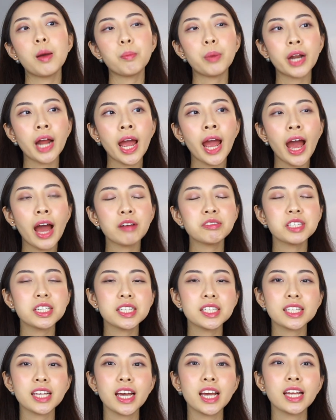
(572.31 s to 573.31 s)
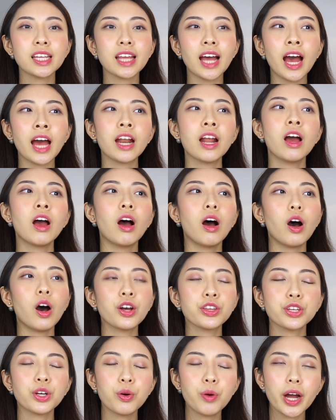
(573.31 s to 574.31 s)
But I have to say that
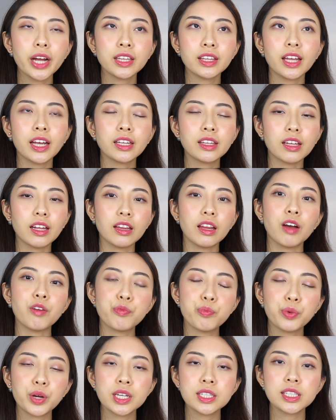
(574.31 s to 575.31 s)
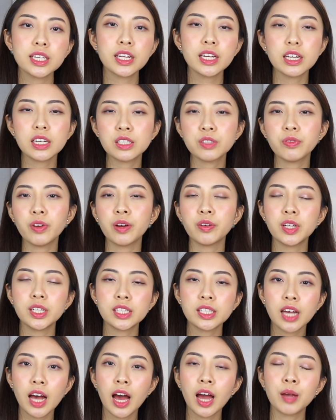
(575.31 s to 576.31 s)
although I think the Love bracelet is very
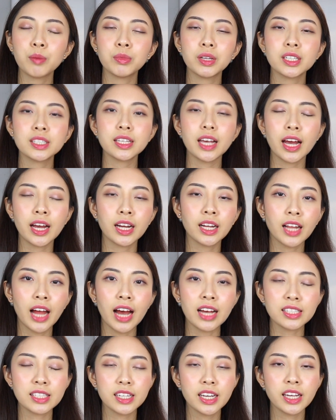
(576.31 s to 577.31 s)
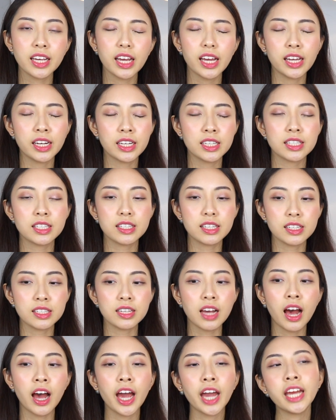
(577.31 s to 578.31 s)
timeless and classic in its
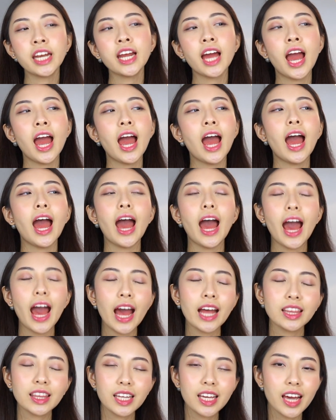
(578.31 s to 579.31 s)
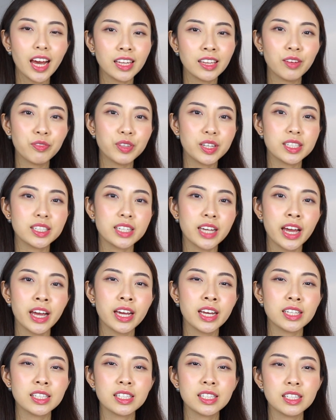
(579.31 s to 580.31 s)
design, at the end of the
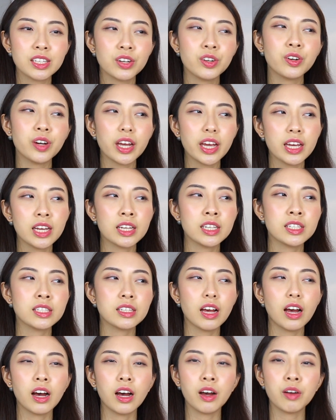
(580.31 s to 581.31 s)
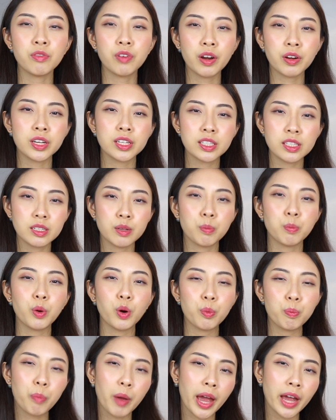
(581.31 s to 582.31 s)
day it still is a very
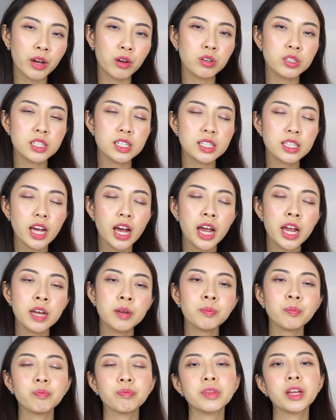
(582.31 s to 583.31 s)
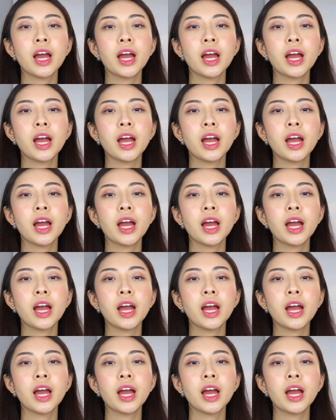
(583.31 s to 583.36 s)
simple bangle design